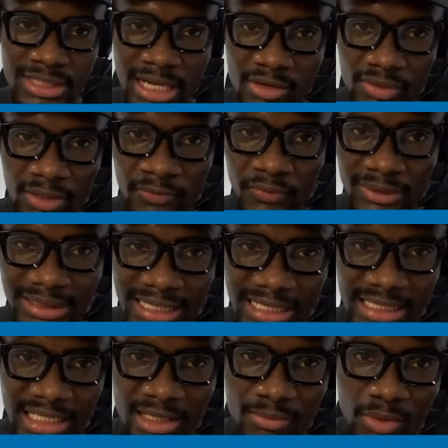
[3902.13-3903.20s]
are great for
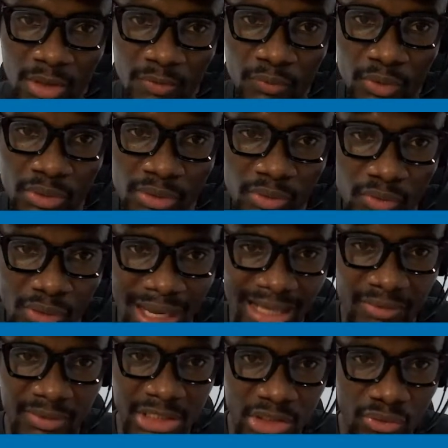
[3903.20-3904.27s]
learning, but if you want to
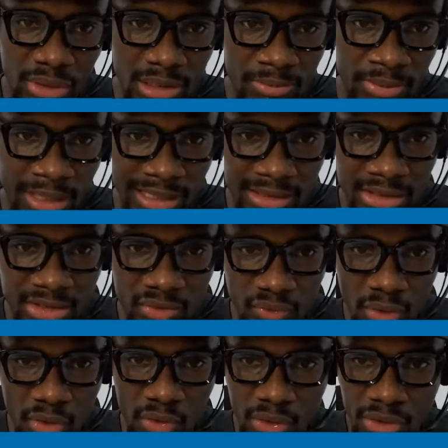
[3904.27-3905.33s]
actually really practice,
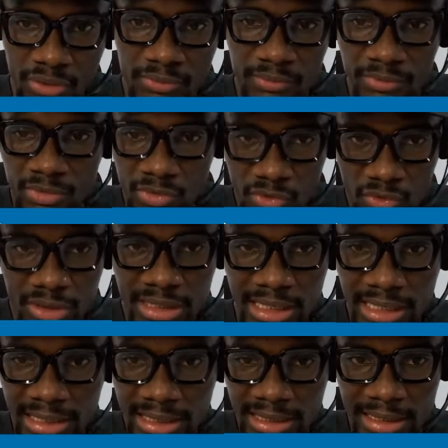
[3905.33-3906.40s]
you're going to
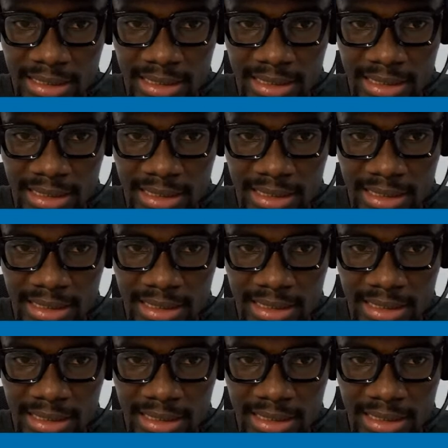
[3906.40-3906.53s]
need